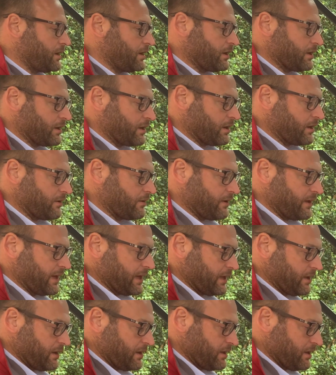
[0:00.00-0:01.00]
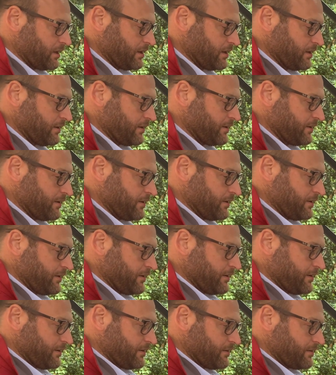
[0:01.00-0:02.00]
I'm going to go and get
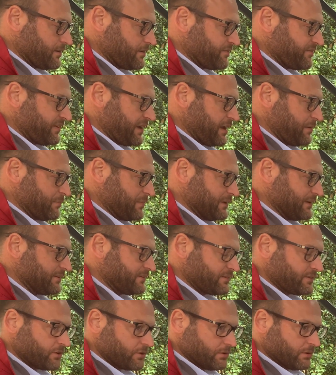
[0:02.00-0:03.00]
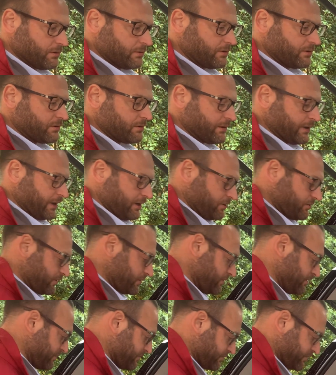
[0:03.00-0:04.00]
the famous dog crate
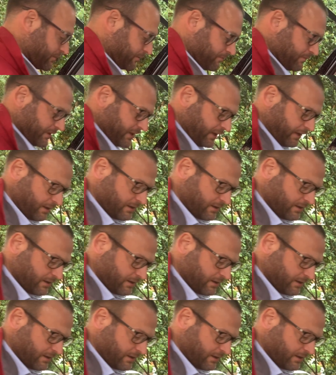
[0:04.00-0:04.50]
on the